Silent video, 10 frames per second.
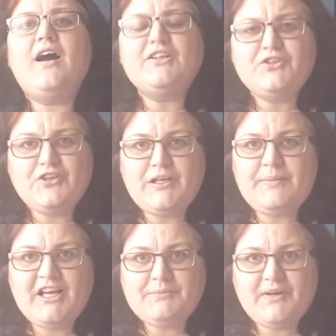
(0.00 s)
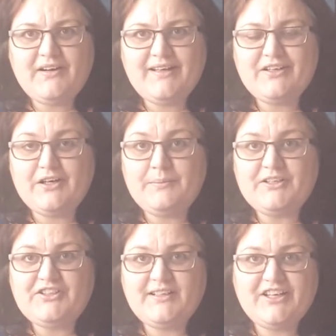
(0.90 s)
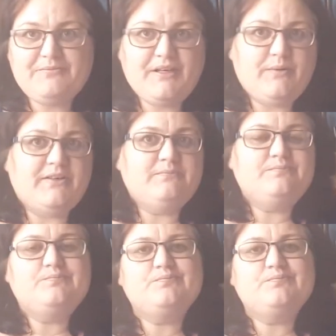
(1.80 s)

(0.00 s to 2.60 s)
I saw goodie bags behind her, but she didn't give me one.